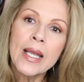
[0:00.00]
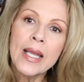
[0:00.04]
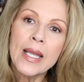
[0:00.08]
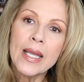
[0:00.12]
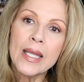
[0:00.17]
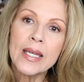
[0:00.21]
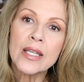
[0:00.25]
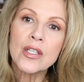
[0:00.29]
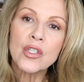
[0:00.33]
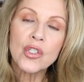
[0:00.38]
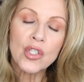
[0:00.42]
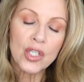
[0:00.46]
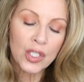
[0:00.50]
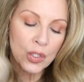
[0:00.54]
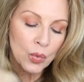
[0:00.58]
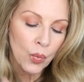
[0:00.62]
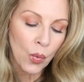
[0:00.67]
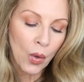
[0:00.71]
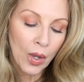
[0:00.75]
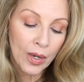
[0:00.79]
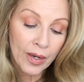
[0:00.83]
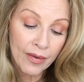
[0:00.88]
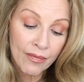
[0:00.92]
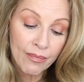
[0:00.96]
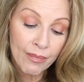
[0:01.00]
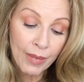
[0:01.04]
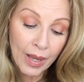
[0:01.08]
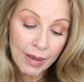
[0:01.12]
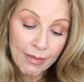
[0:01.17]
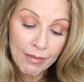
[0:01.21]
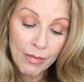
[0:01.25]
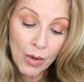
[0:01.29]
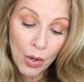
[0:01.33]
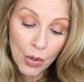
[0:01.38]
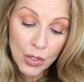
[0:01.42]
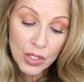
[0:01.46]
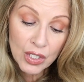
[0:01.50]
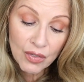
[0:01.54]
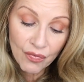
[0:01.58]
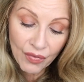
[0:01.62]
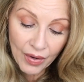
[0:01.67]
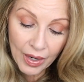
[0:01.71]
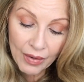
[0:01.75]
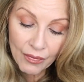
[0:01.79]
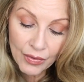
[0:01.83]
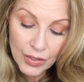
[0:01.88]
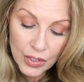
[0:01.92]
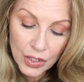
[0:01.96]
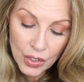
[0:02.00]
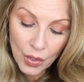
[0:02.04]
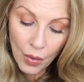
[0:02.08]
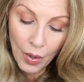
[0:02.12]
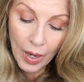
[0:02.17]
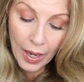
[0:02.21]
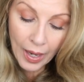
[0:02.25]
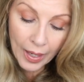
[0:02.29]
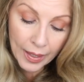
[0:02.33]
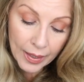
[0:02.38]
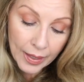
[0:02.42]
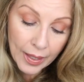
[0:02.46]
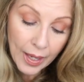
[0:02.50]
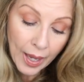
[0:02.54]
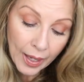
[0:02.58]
It is just one of my most favorites, so I,